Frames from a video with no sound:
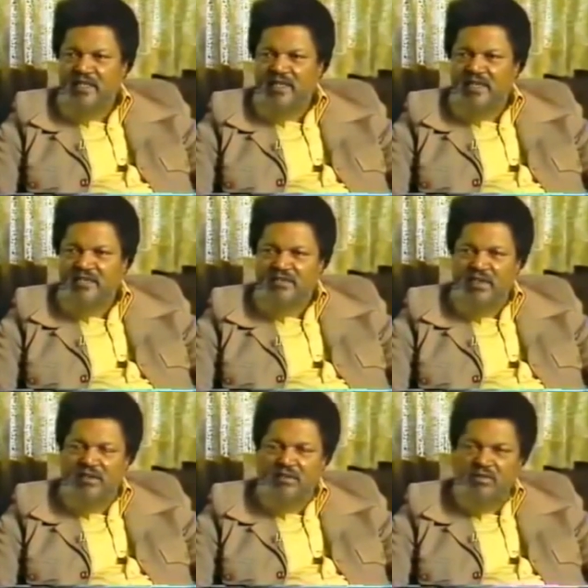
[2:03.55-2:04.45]
The next
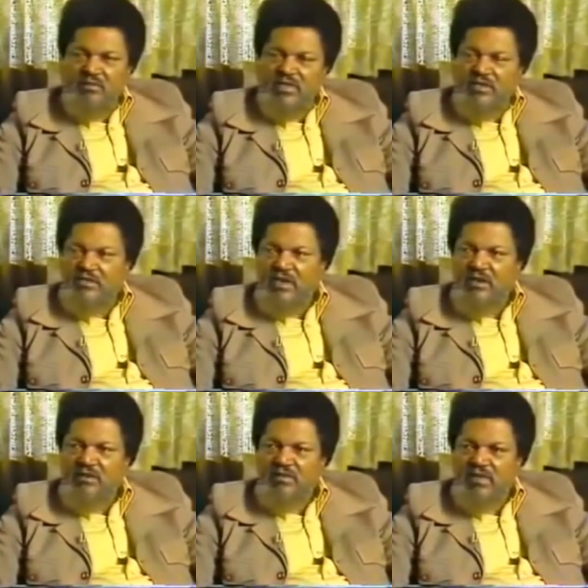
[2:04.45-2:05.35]
struggle will be a
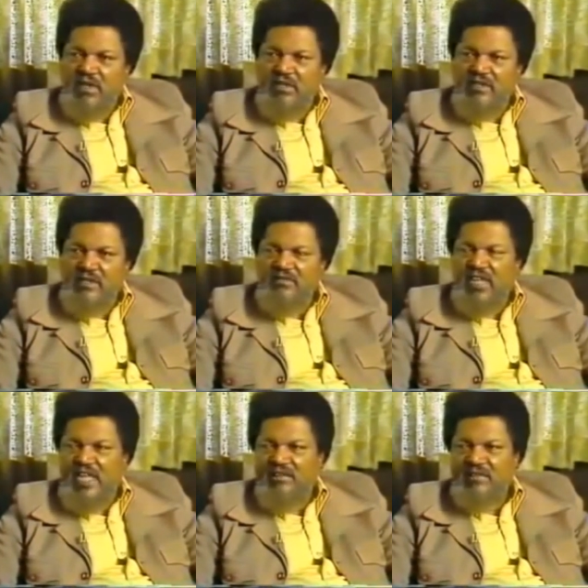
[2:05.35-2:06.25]
struggle for
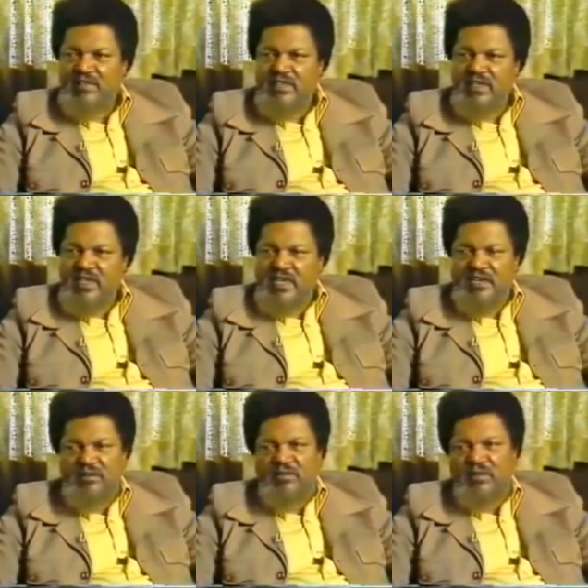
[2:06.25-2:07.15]
survival,
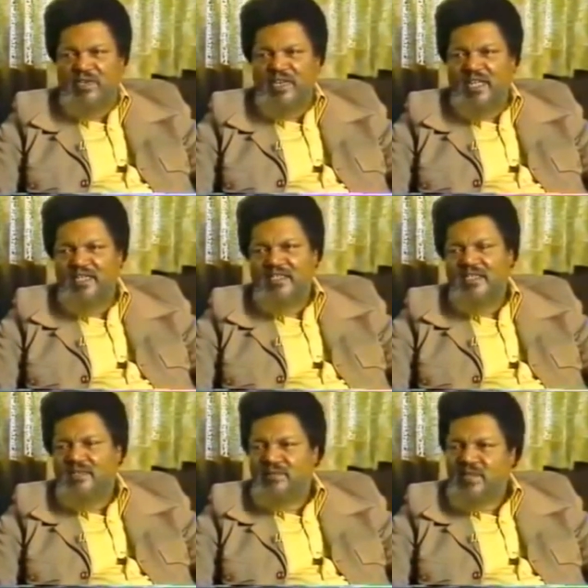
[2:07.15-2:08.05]
and it will not
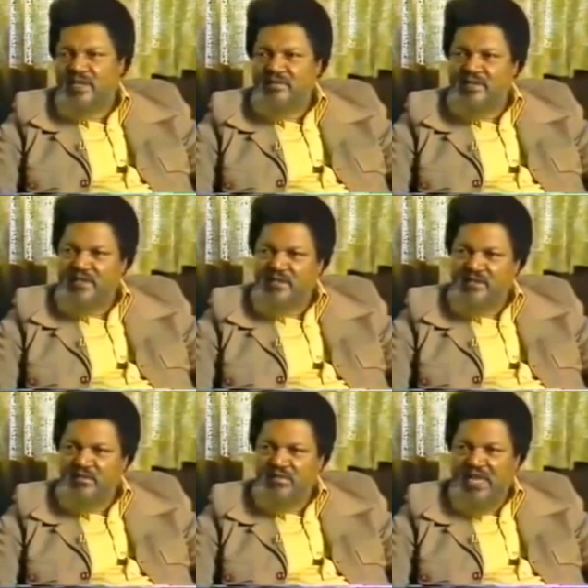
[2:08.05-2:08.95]
just be limited
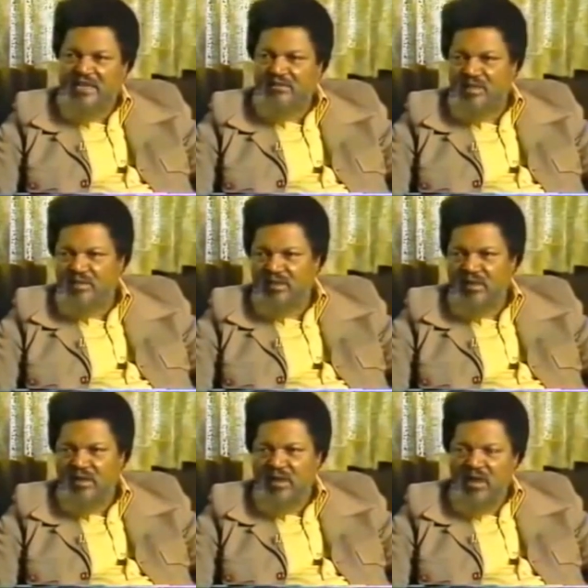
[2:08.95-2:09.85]
to black
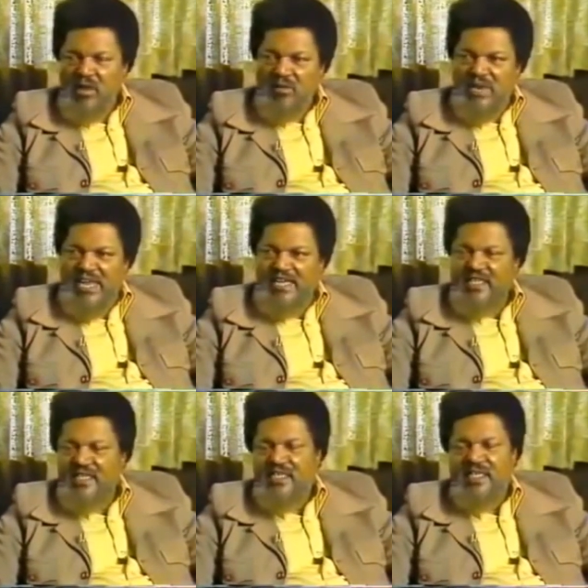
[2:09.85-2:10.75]
people or
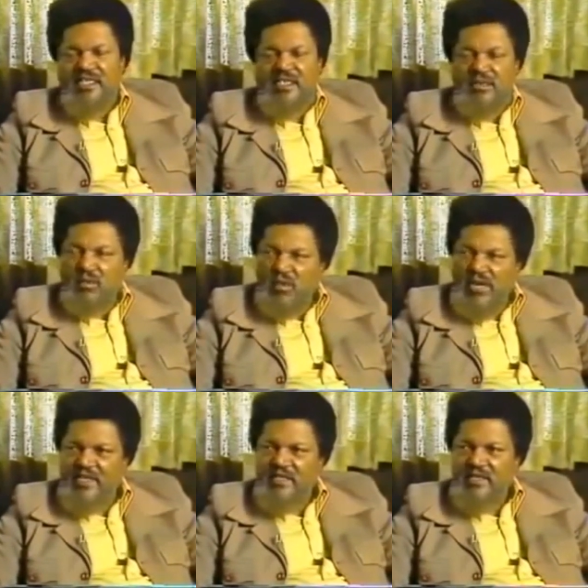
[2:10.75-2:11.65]
black against
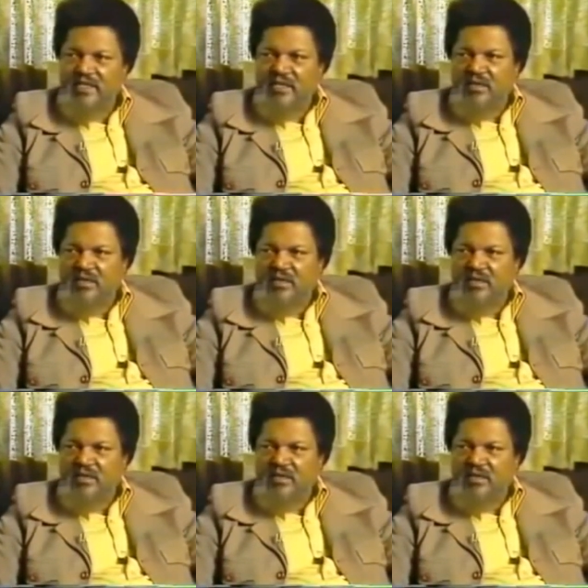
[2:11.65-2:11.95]
white,